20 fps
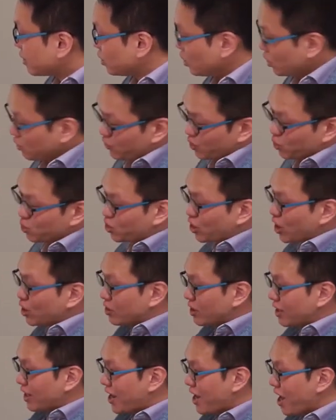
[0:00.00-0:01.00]
if you change
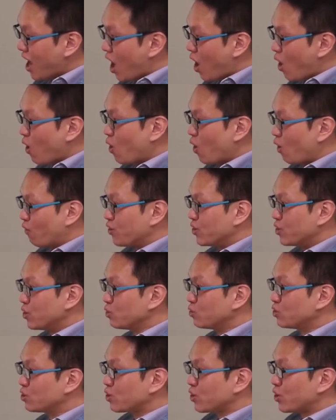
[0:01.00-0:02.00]
layout of
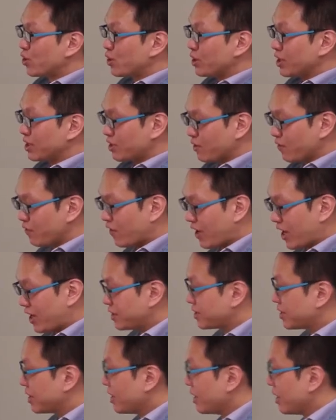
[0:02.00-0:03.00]
user interface,